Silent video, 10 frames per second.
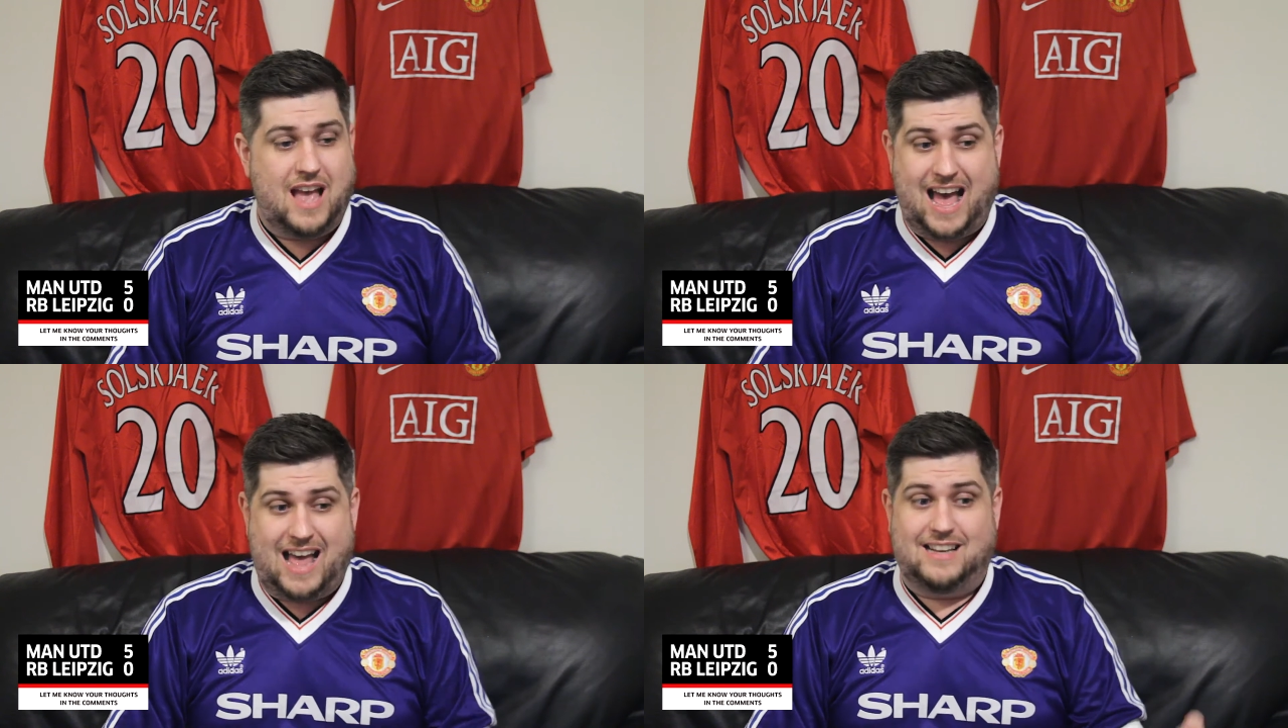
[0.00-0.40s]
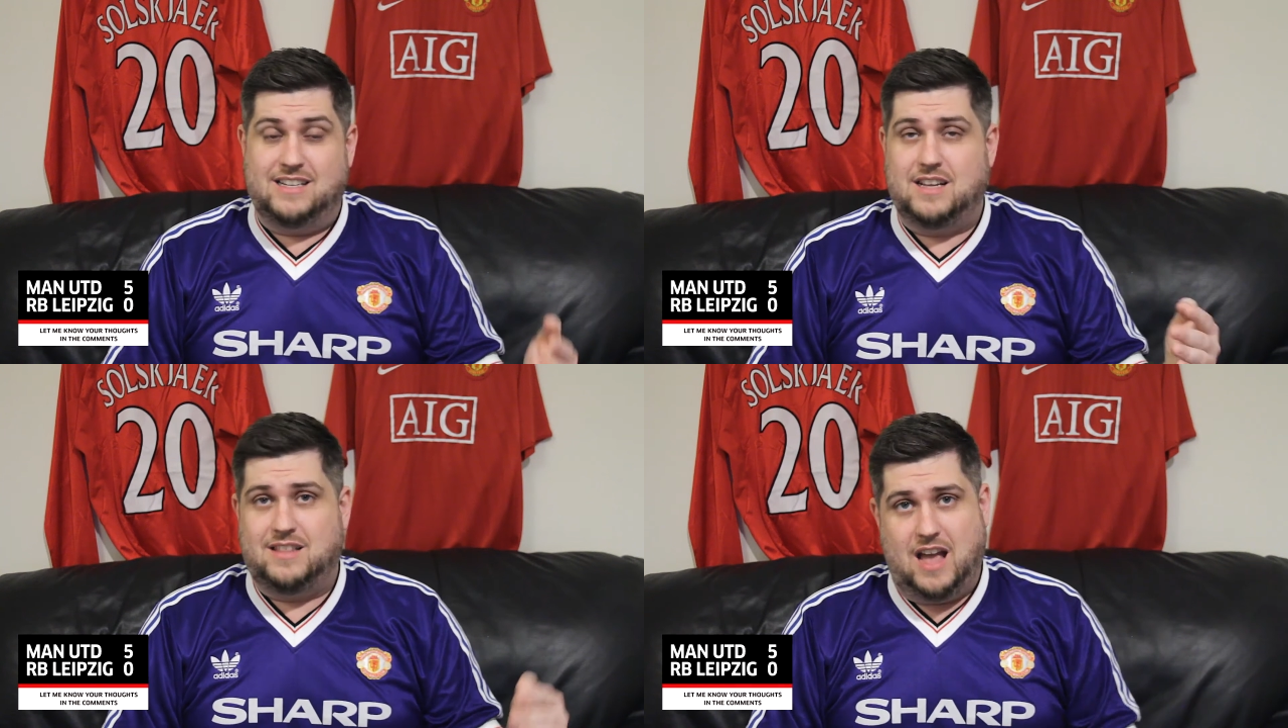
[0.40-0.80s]

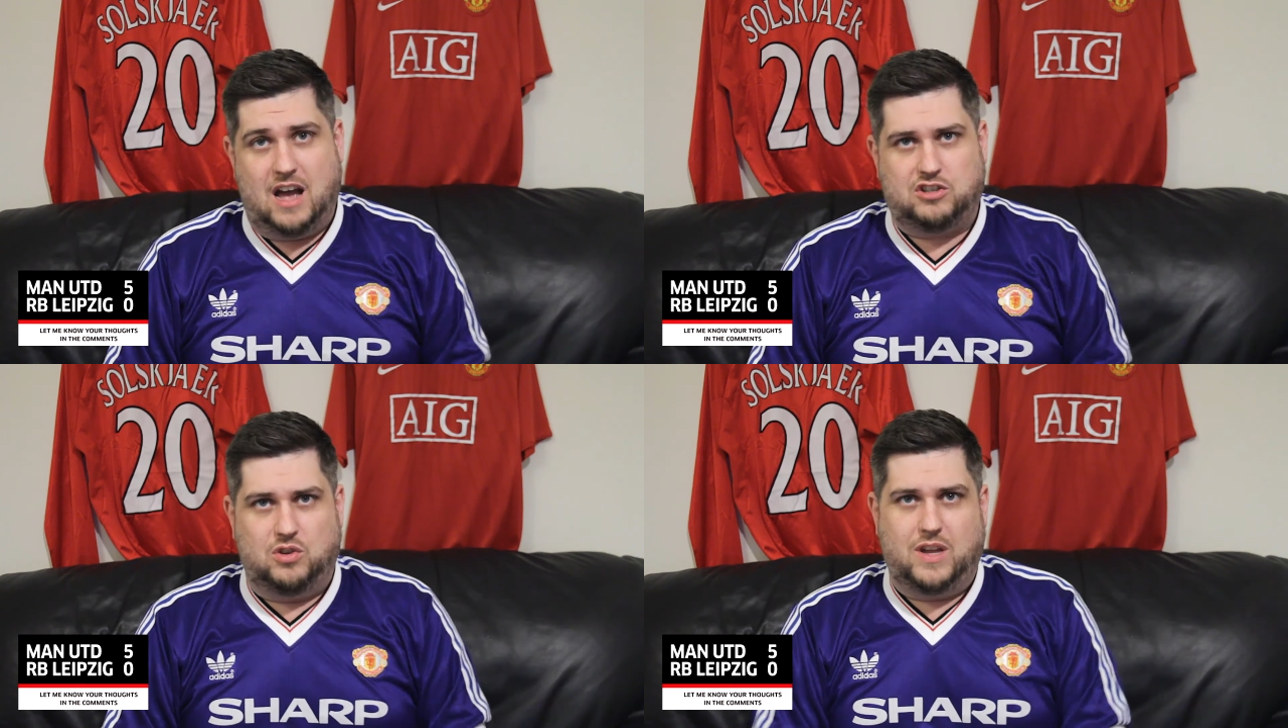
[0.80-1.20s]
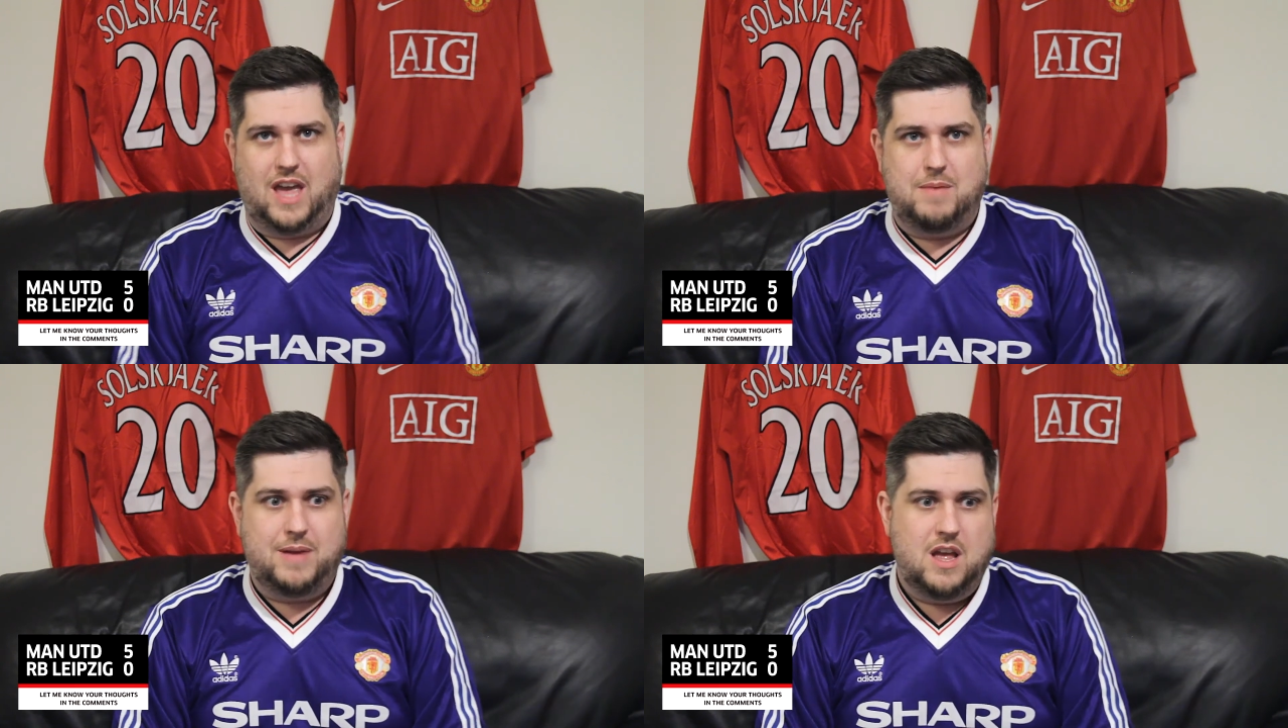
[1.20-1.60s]
and the Arsenal
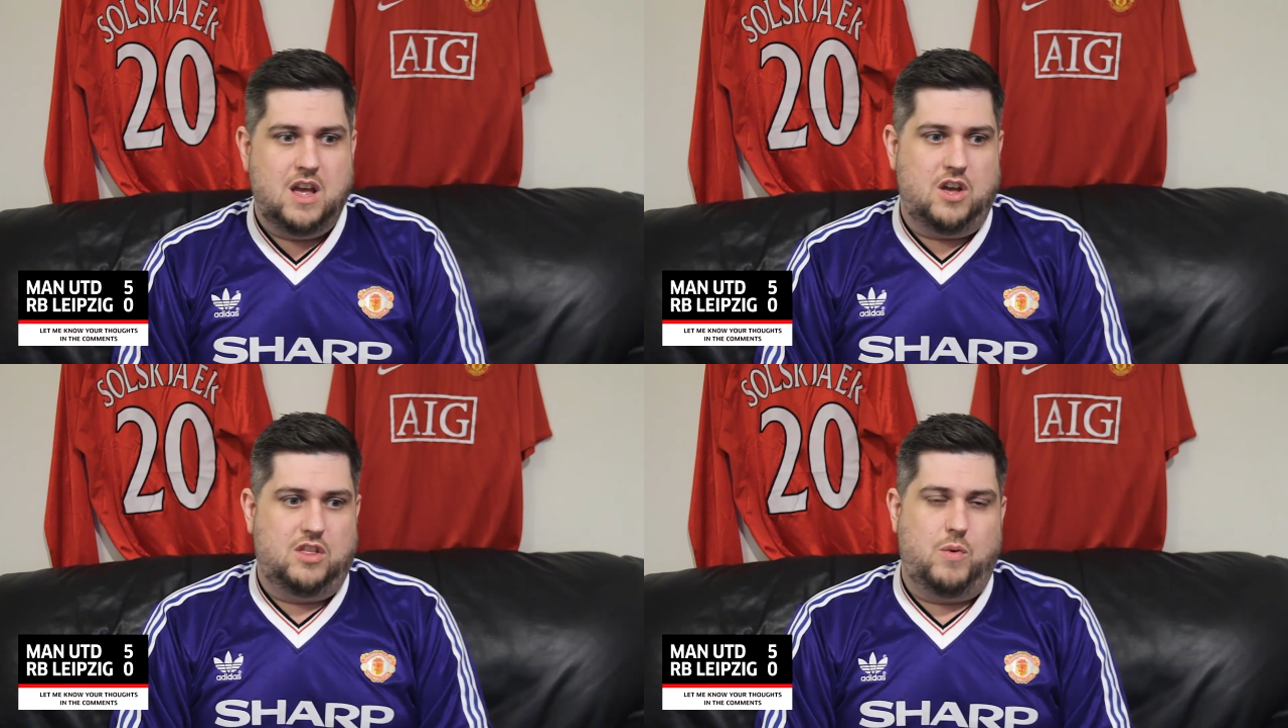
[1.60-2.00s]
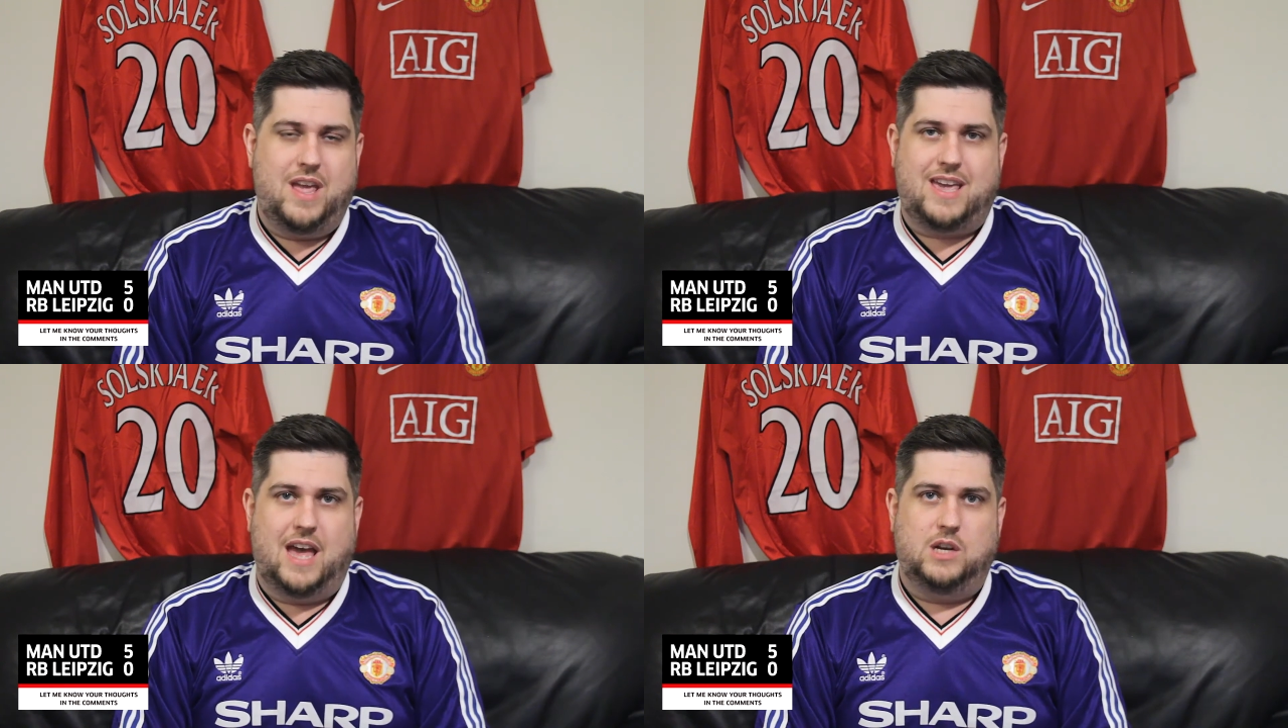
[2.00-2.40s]
game at the
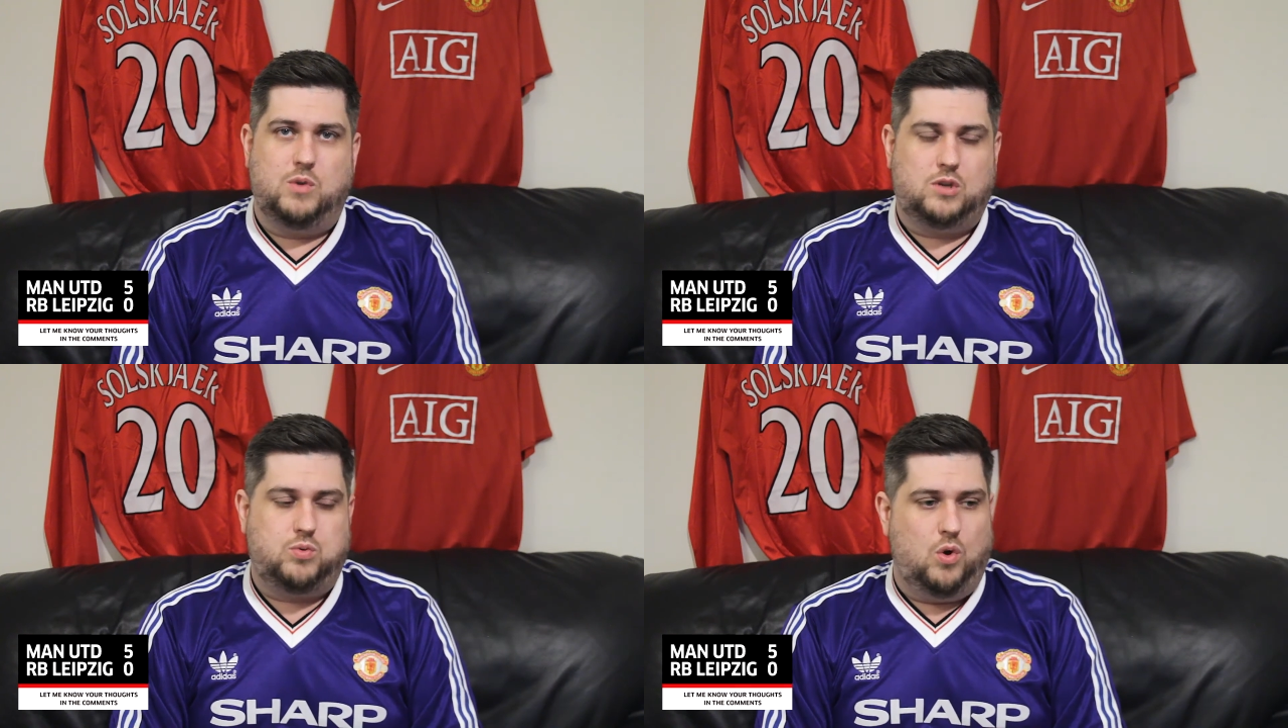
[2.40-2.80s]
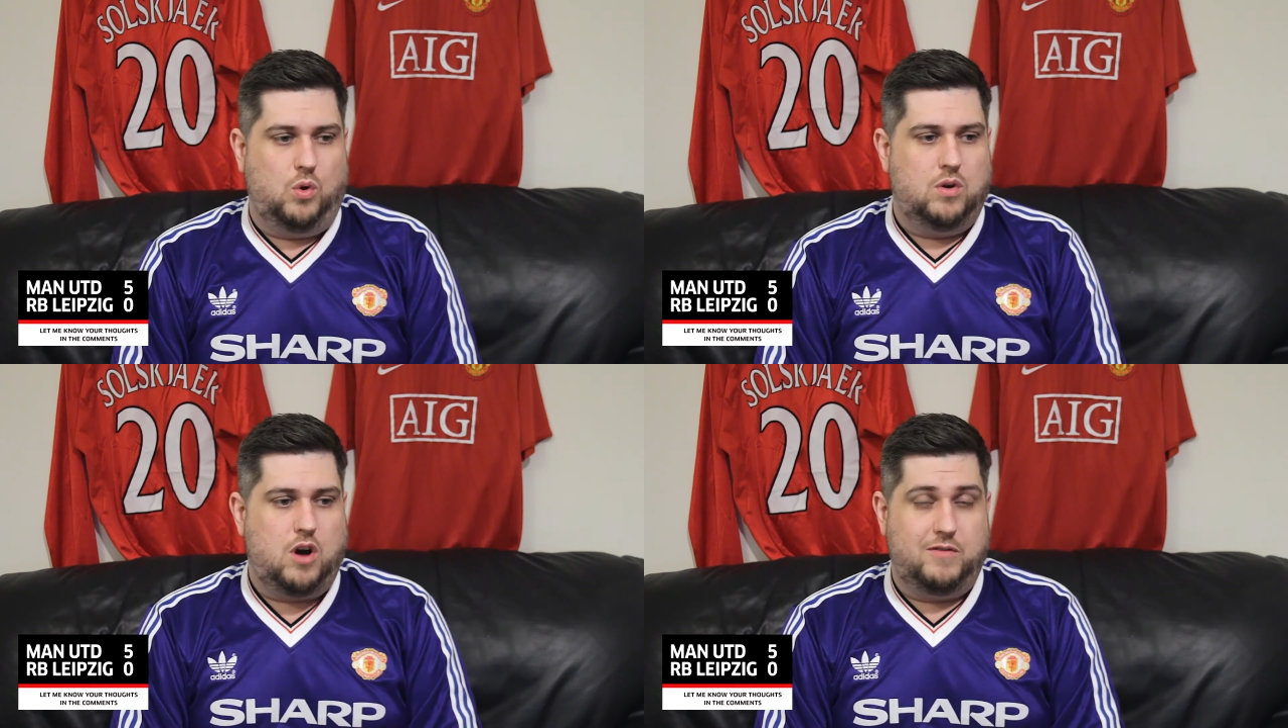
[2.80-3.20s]
weekend, which
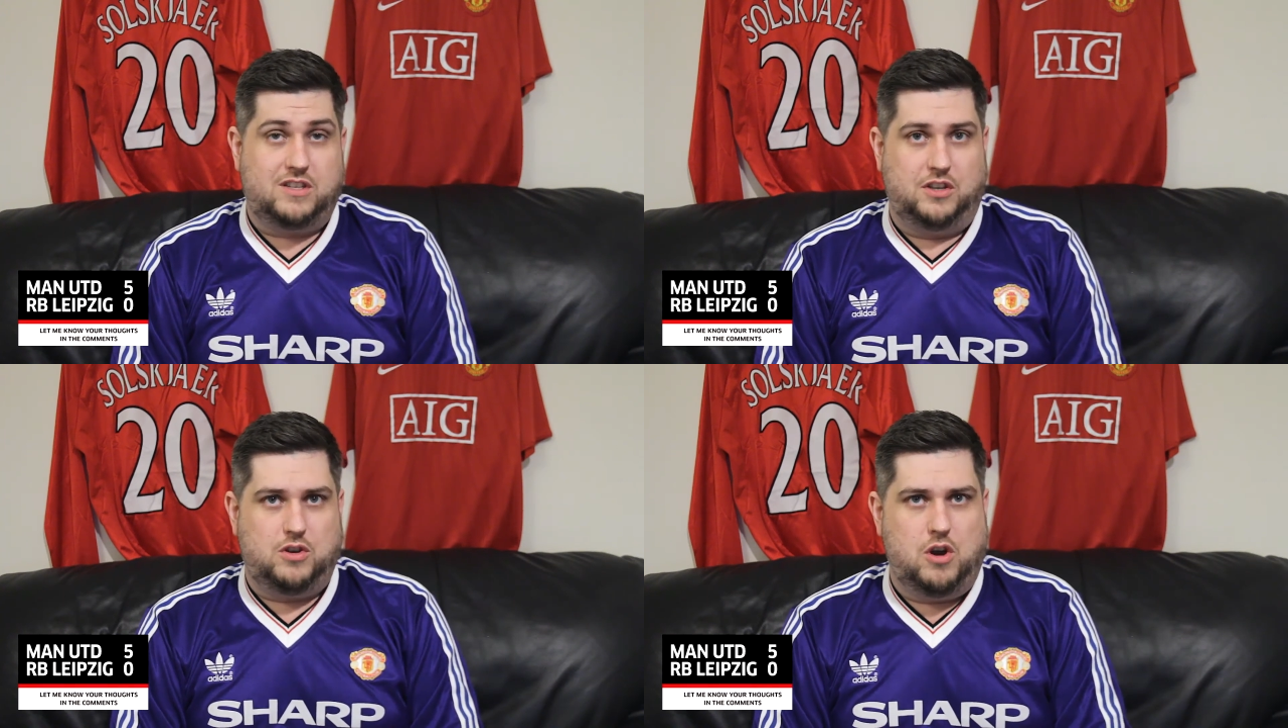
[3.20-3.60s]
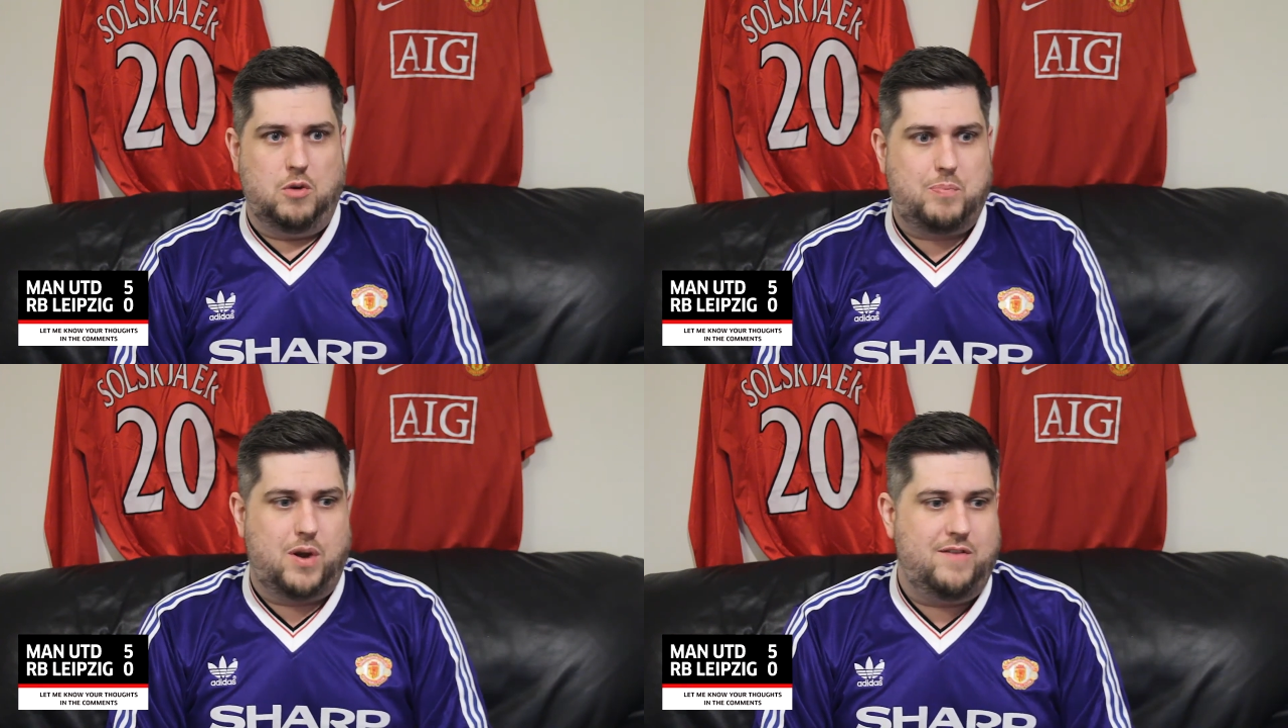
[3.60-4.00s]
we'll obviously do a
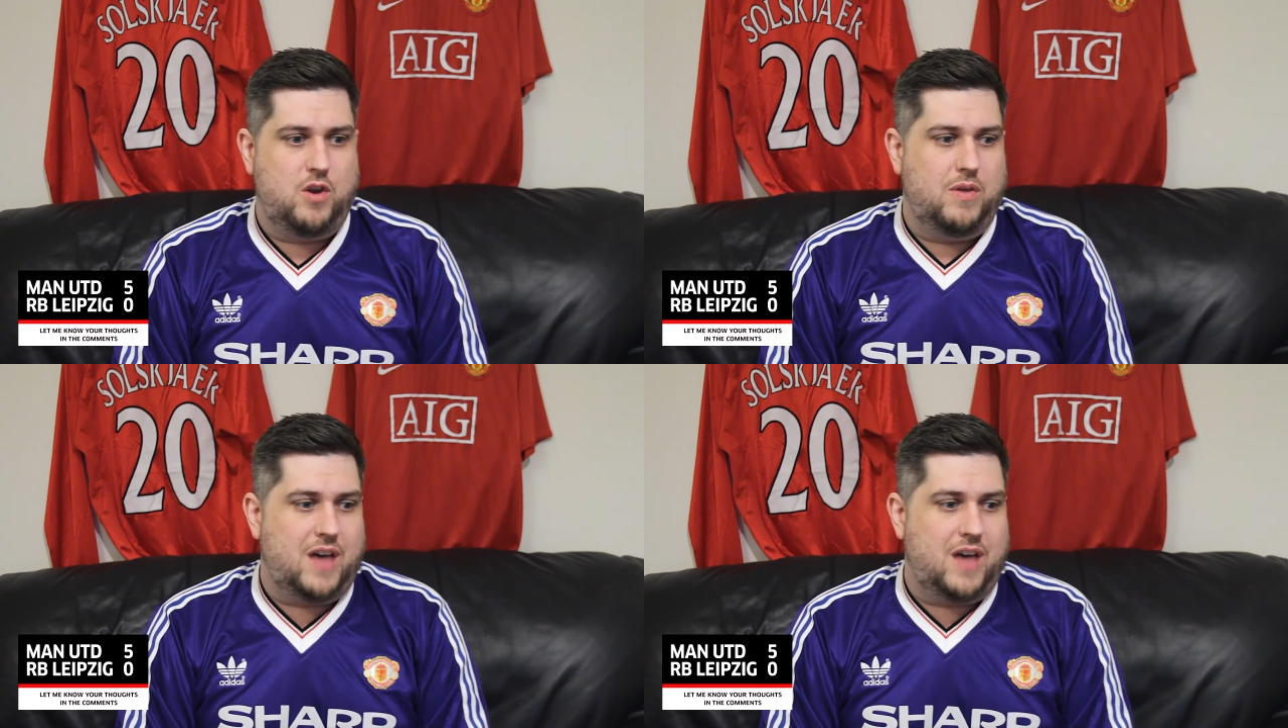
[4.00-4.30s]
good preview of